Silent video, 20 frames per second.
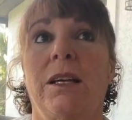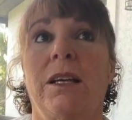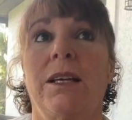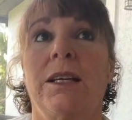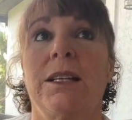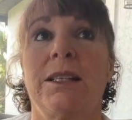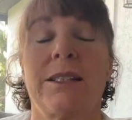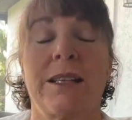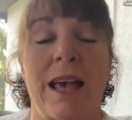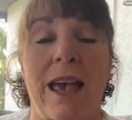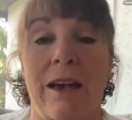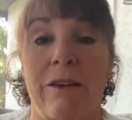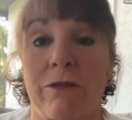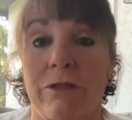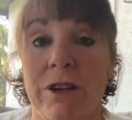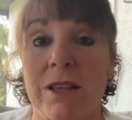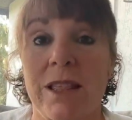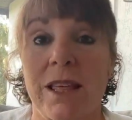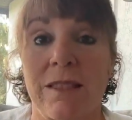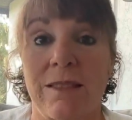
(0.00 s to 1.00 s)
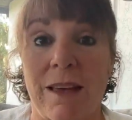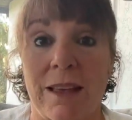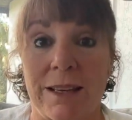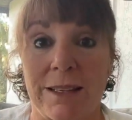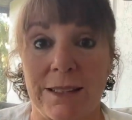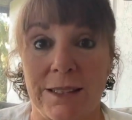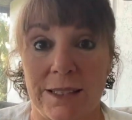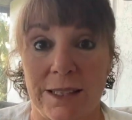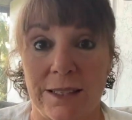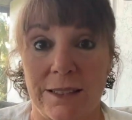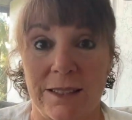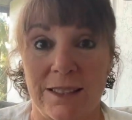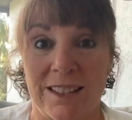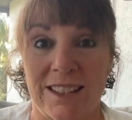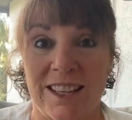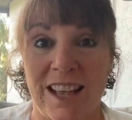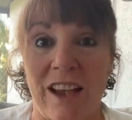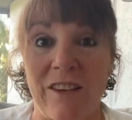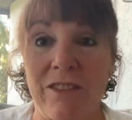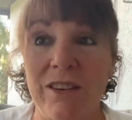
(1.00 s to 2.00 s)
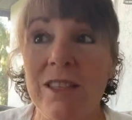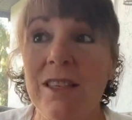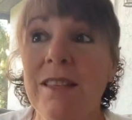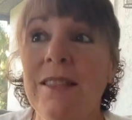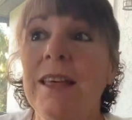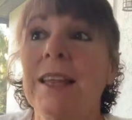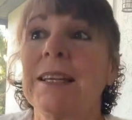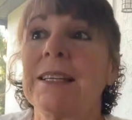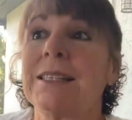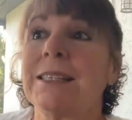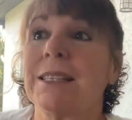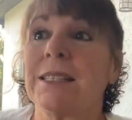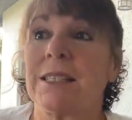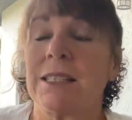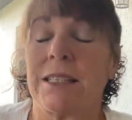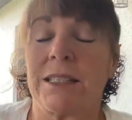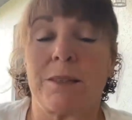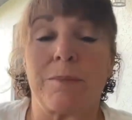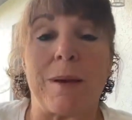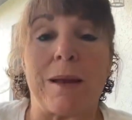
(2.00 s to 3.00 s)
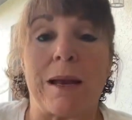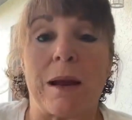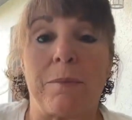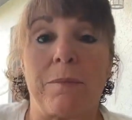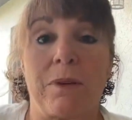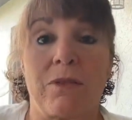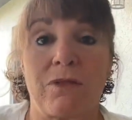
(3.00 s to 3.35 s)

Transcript: is everything that exists. Everything that exists is made up of